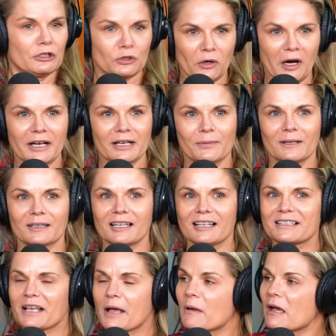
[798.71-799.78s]
trying to pick
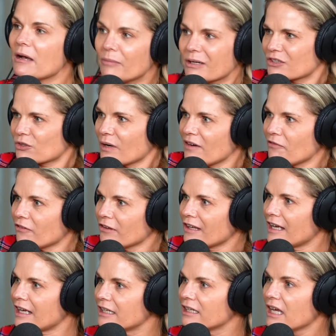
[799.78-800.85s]
things up, but it's great for that.